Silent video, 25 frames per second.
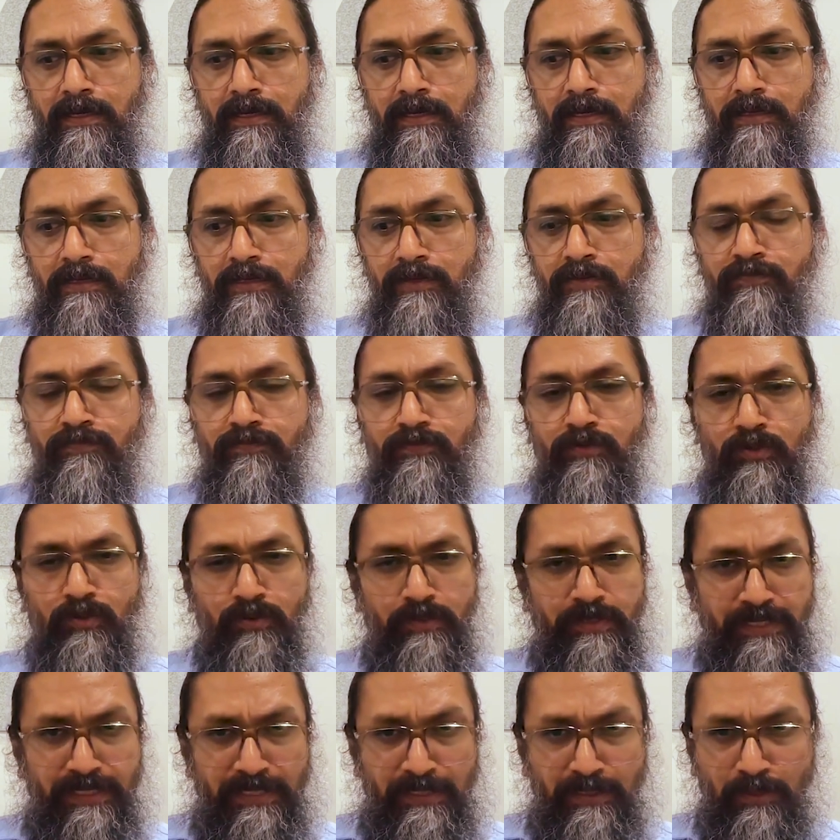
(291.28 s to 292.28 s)
if
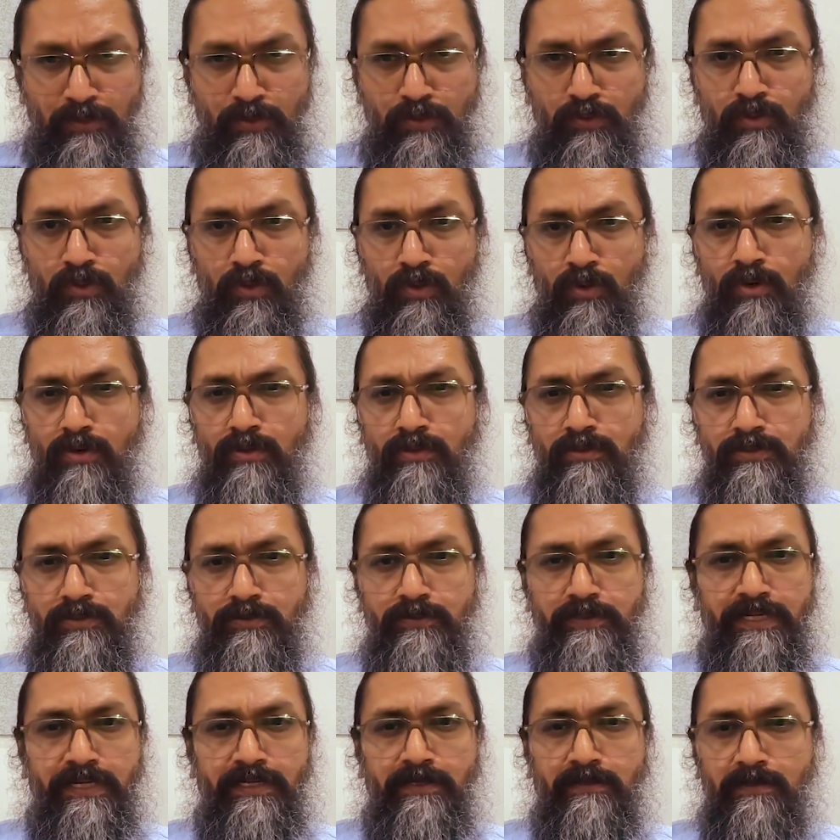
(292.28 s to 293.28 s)
you need to grow,
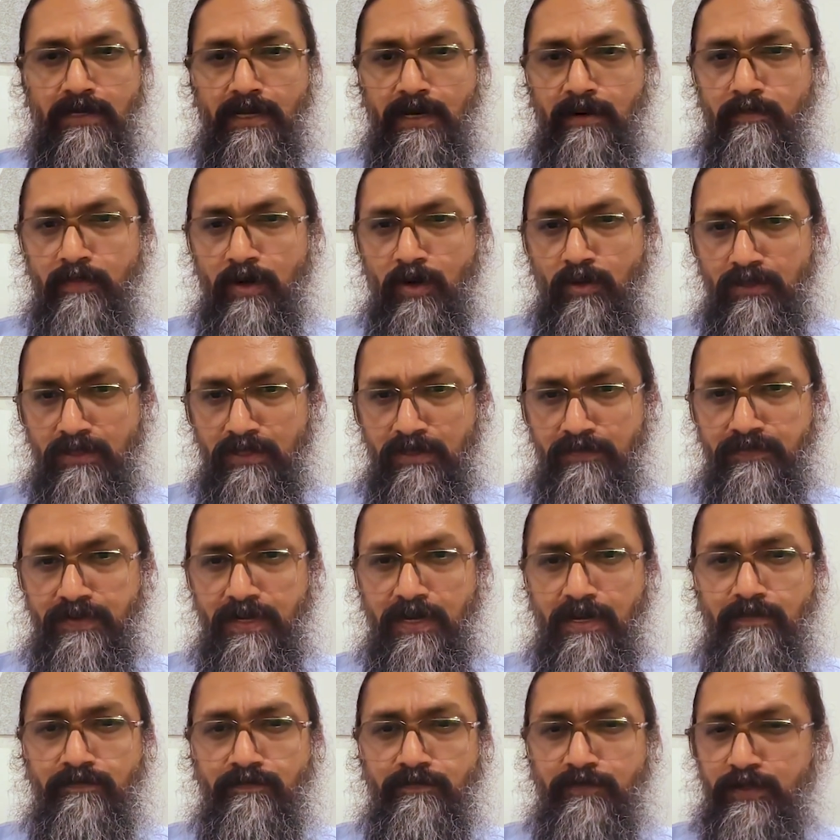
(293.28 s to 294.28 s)
you need to come out of a
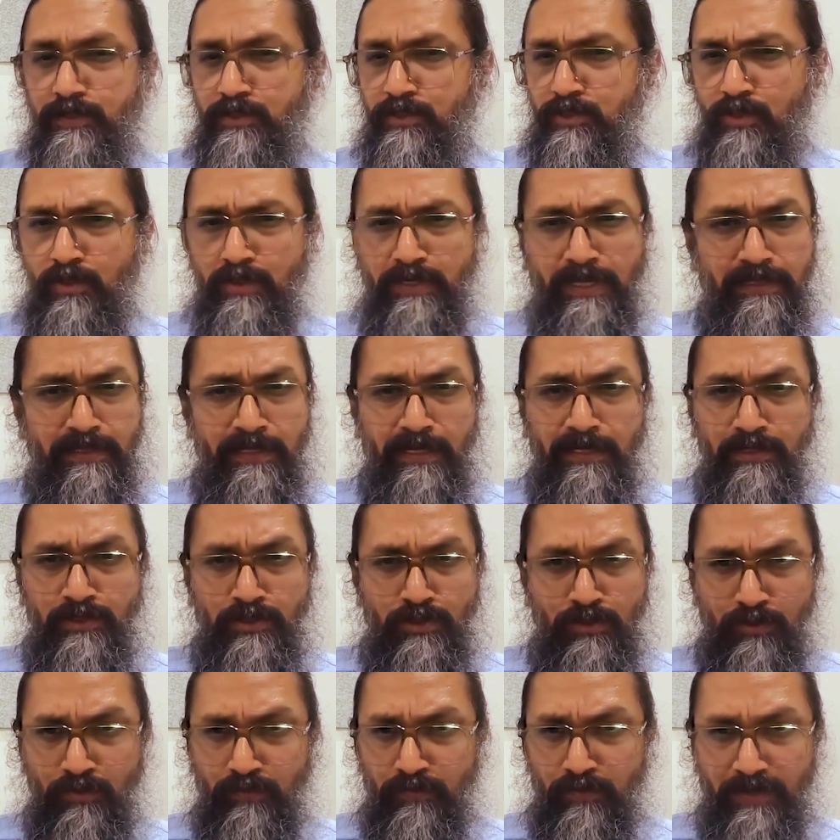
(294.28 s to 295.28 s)
comfort zone. And that
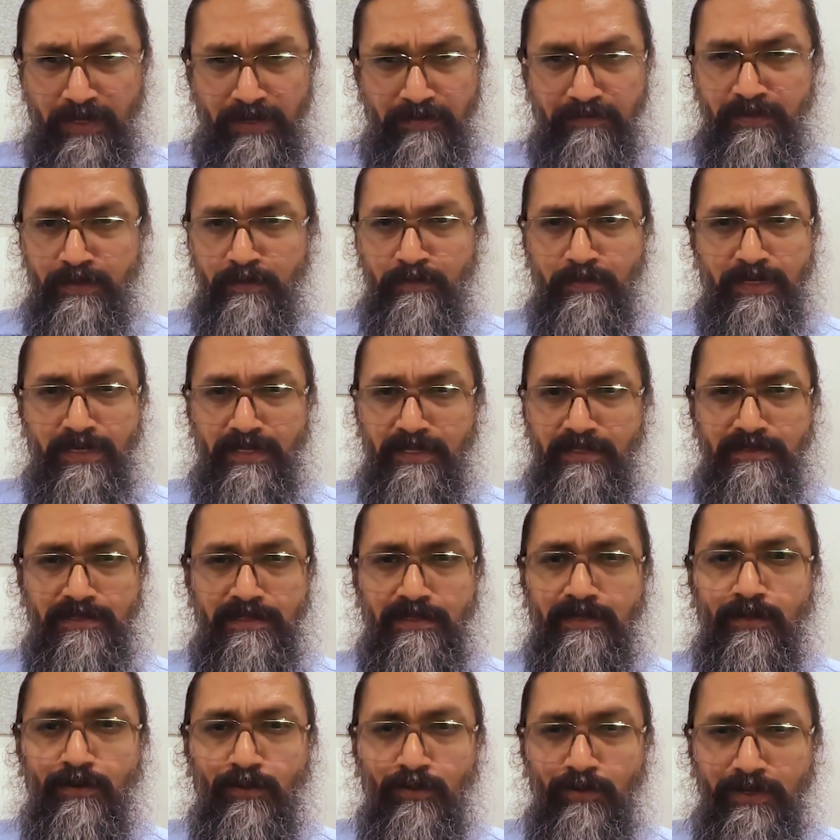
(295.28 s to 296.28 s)
is true for everybody. It's
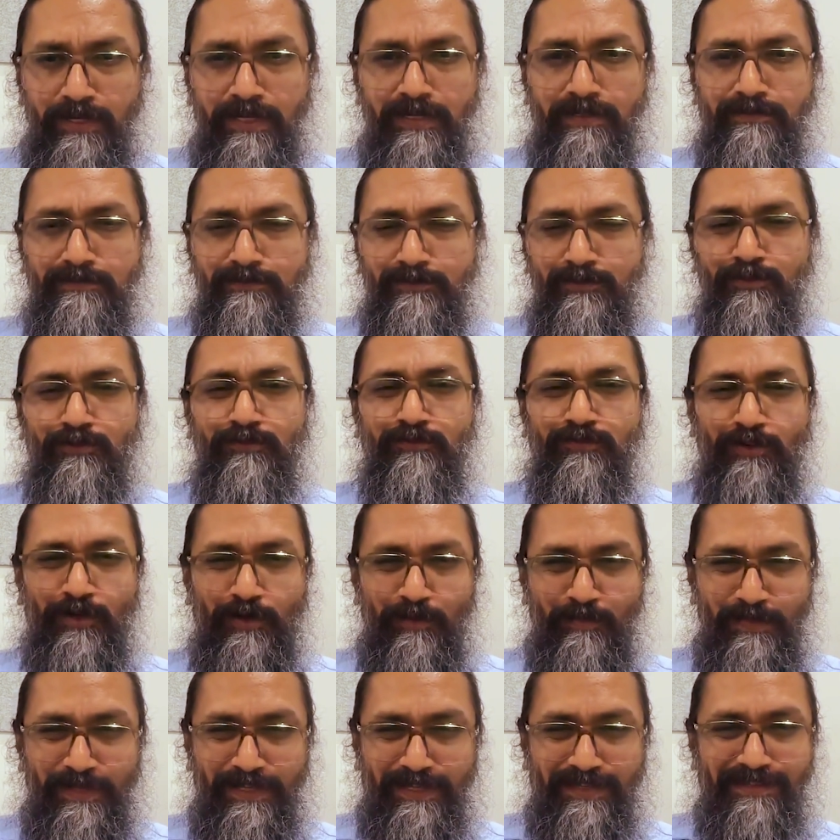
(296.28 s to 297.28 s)
including true
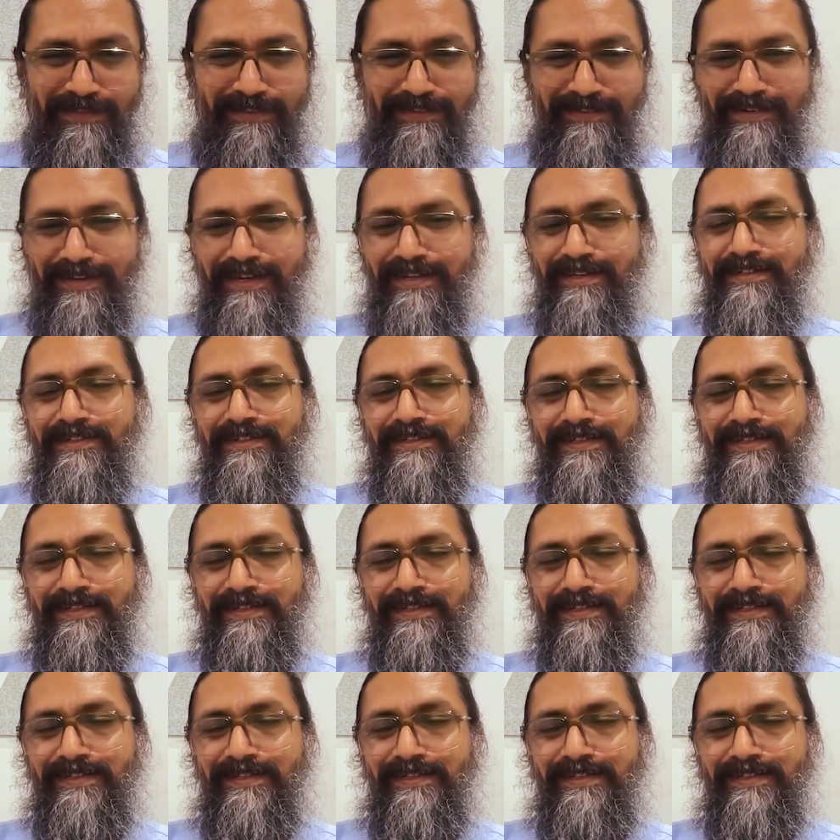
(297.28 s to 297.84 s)
for me, right?